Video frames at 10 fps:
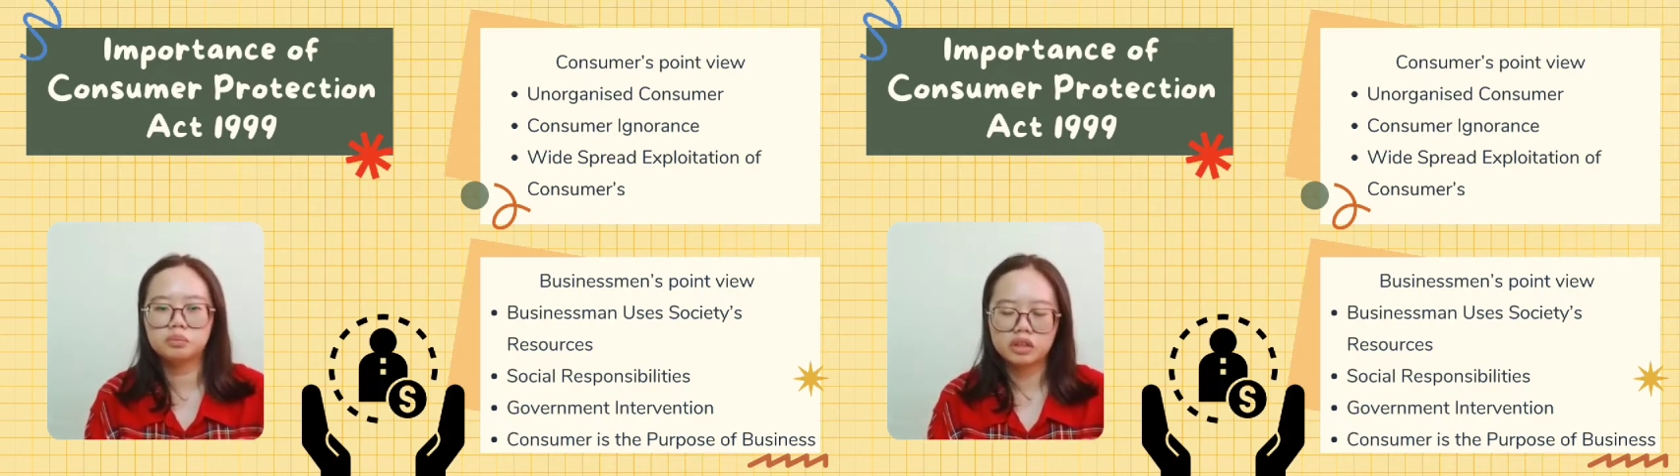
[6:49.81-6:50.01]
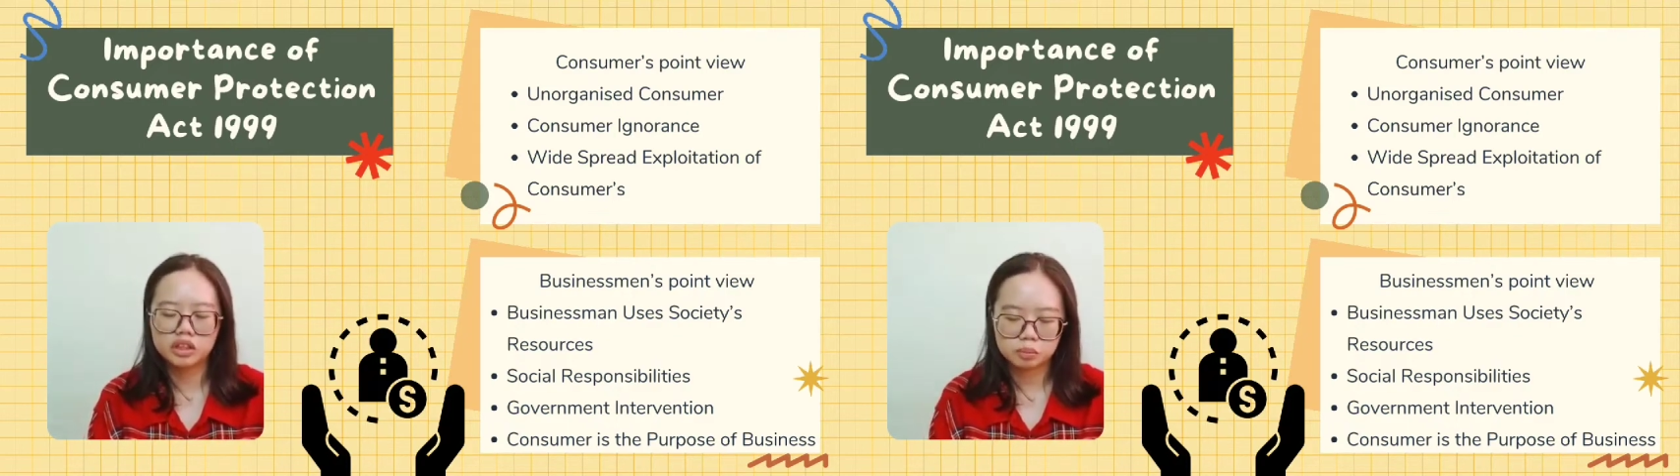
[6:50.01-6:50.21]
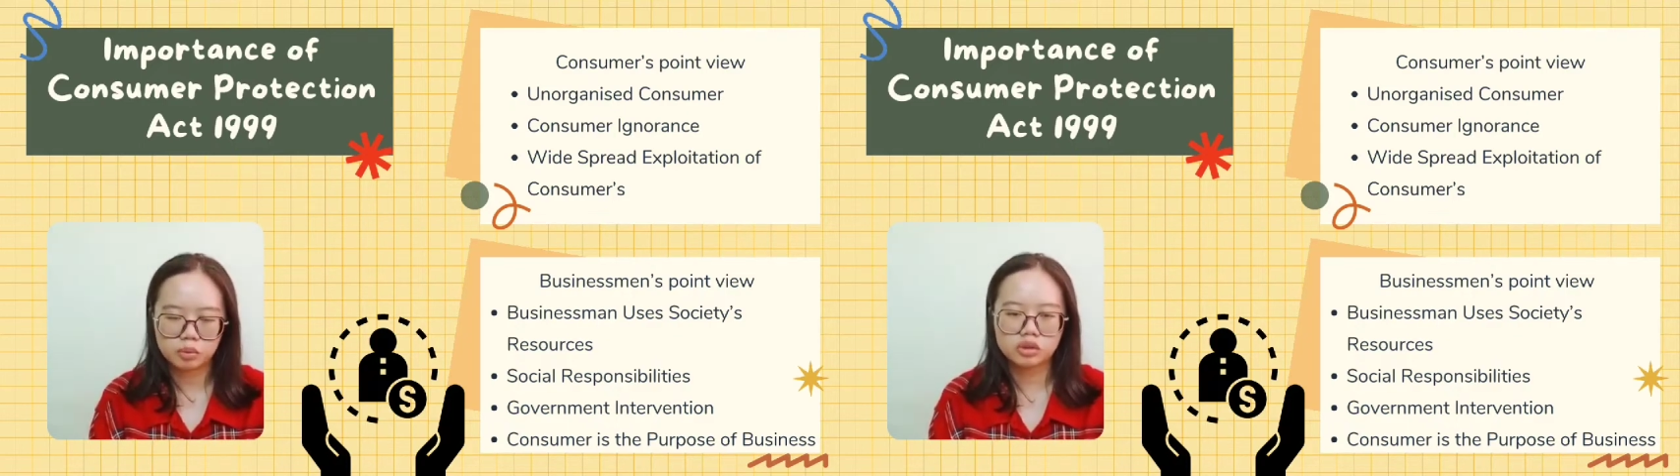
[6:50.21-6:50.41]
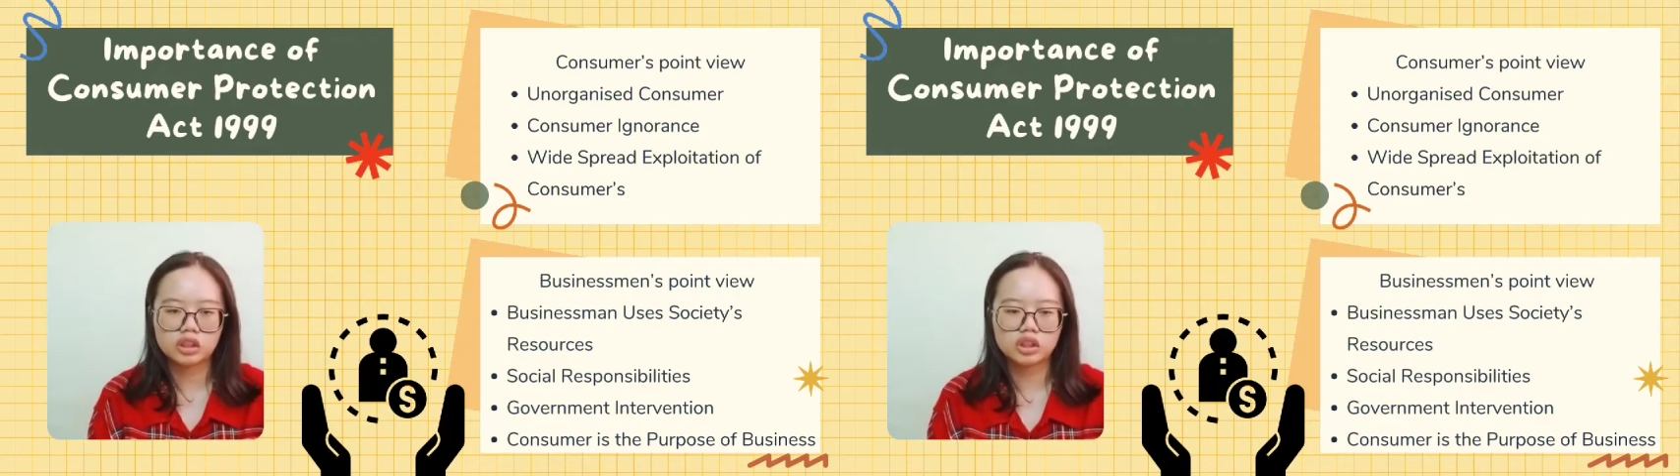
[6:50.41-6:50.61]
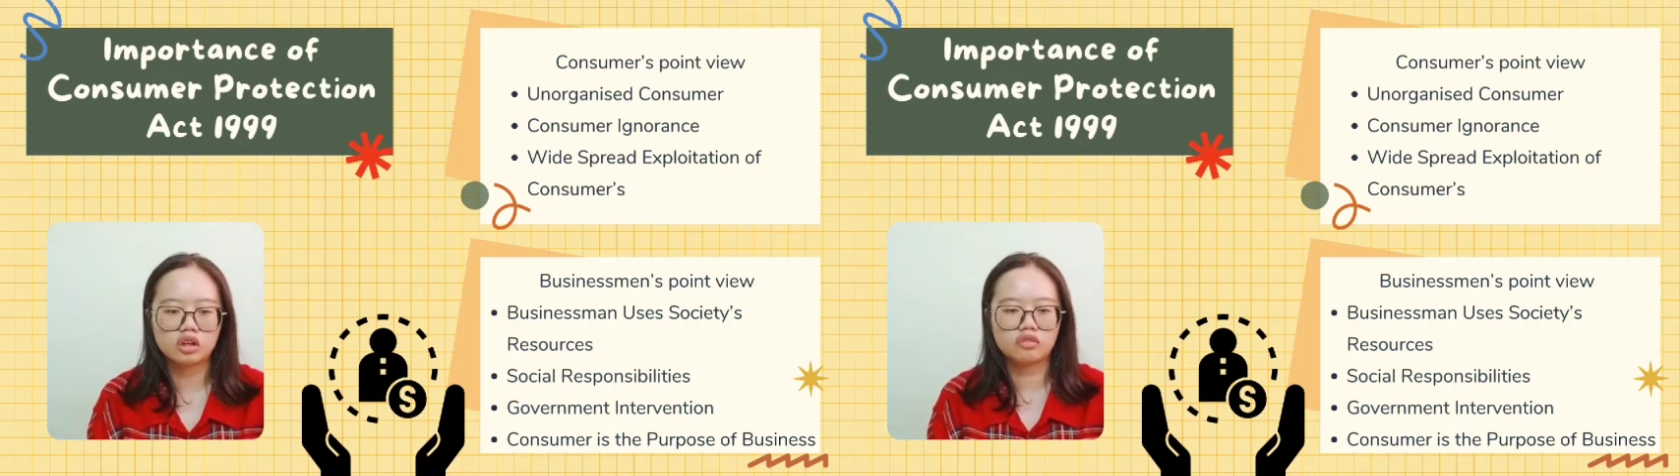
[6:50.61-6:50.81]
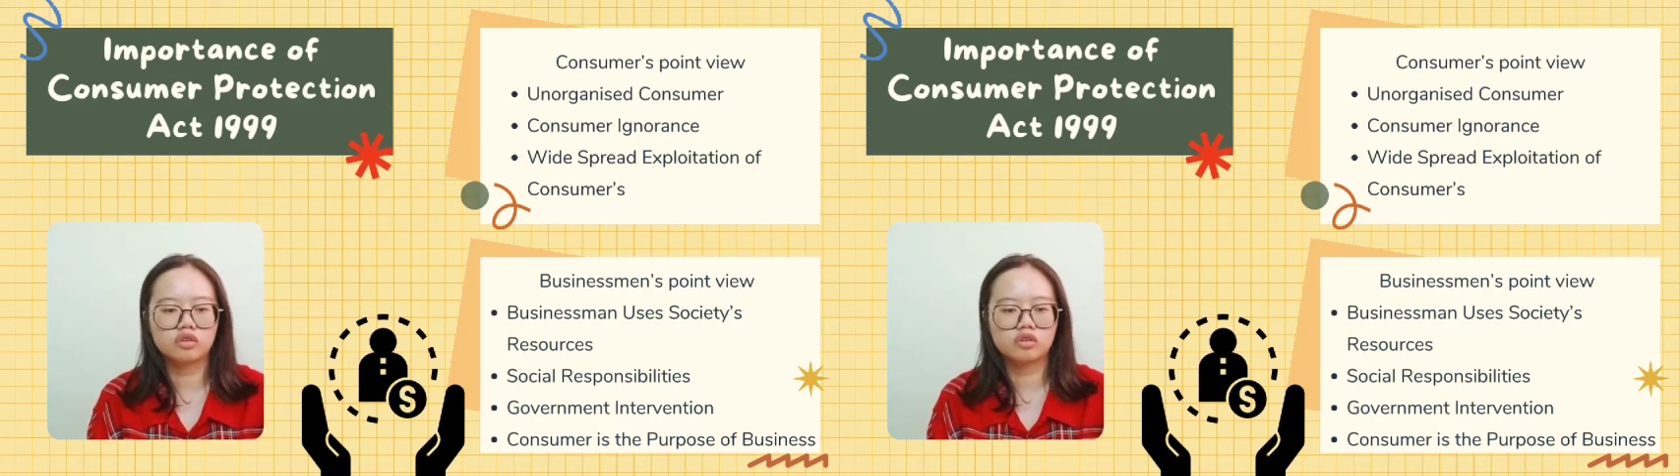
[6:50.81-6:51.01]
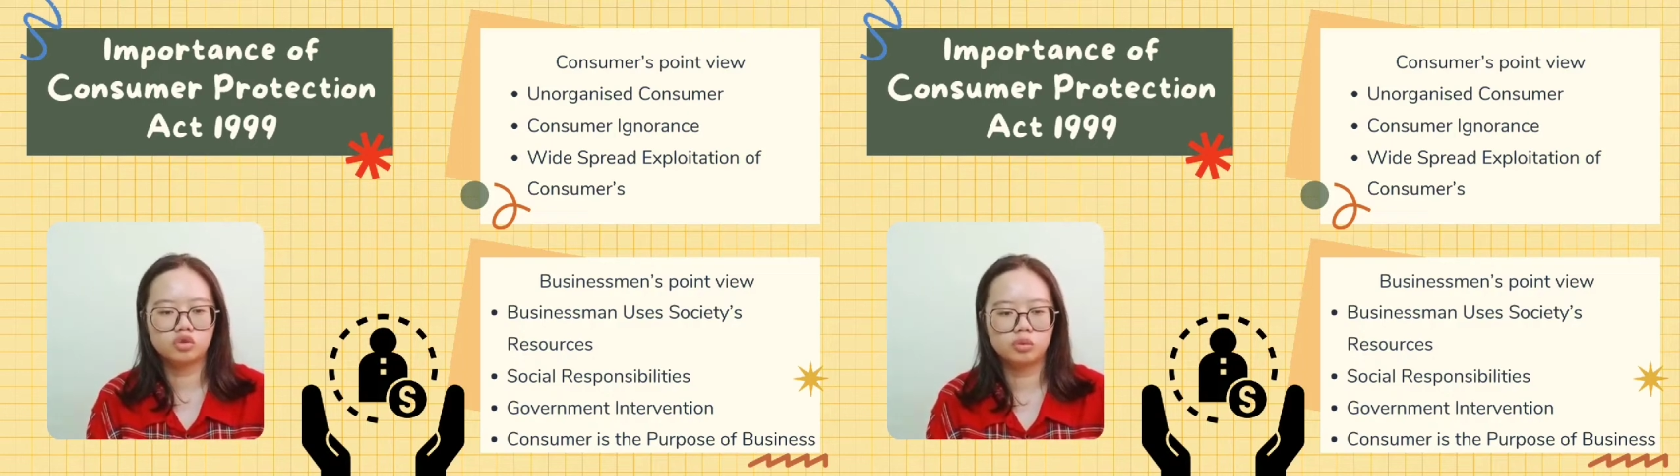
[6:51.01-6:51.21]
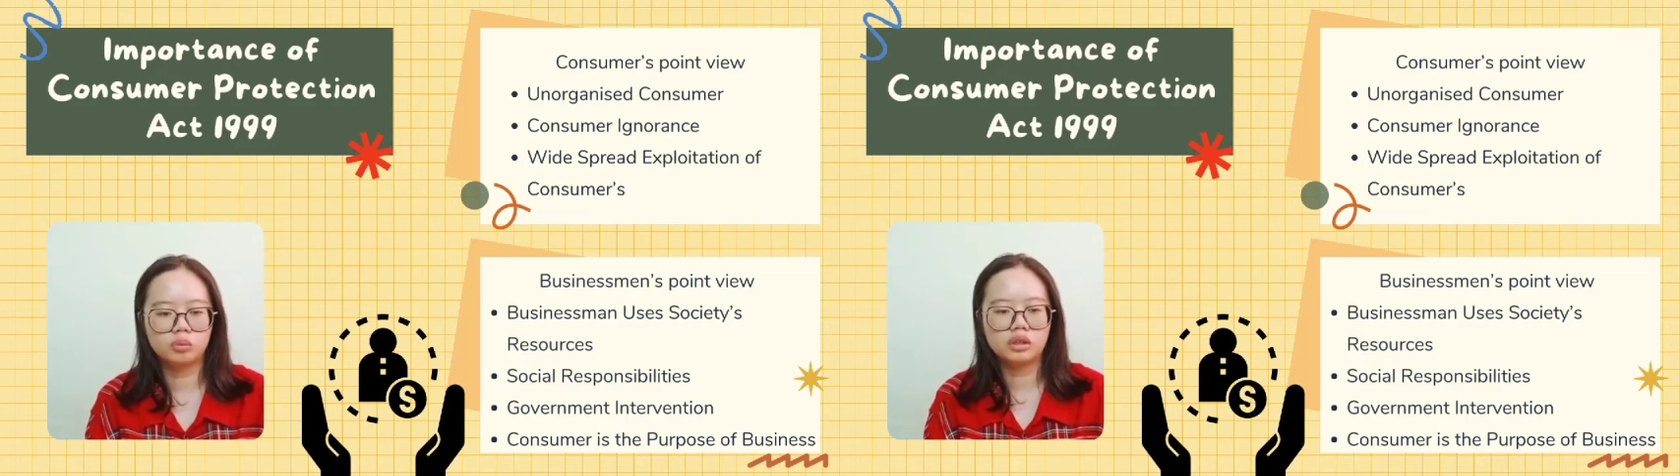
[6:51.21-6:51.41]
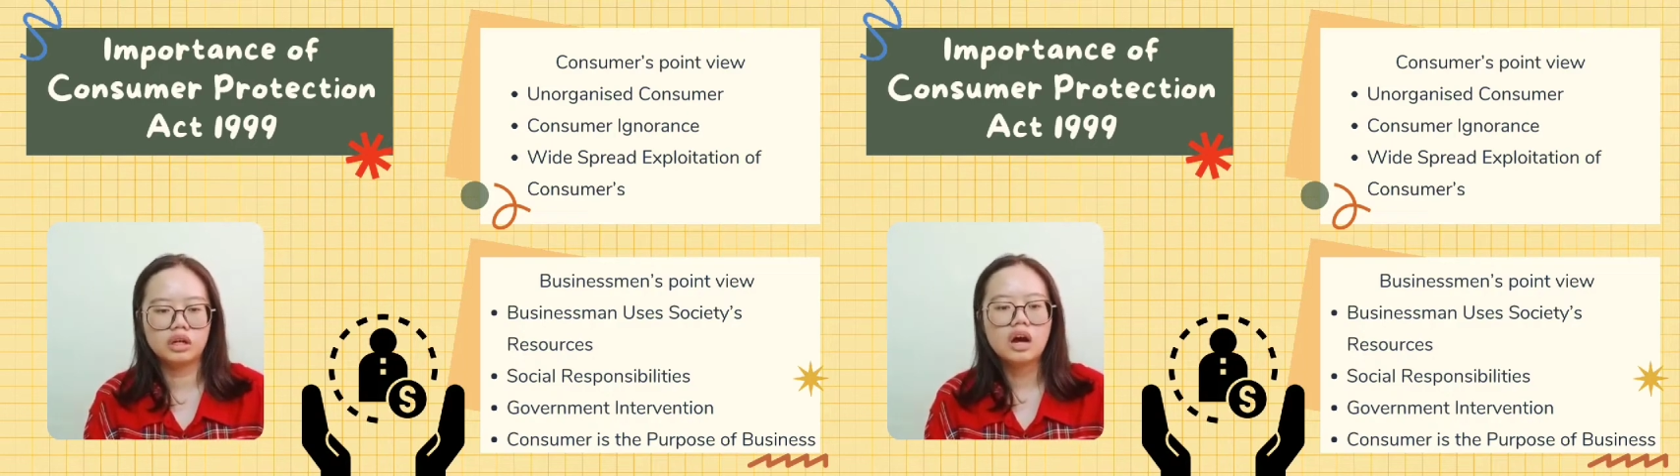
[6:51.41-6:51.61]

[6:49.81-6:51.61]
exploitation of consumer.